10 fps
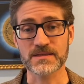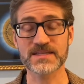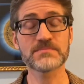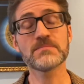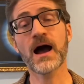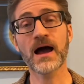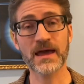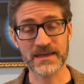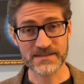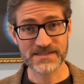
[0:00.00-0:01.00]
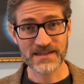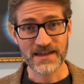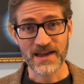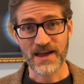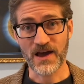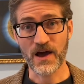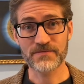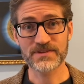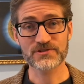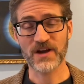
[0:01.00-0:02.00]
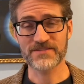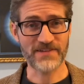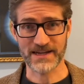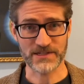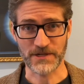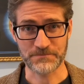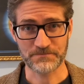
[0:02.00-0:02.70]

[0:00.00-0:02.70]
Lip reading: demise of the Trifecta.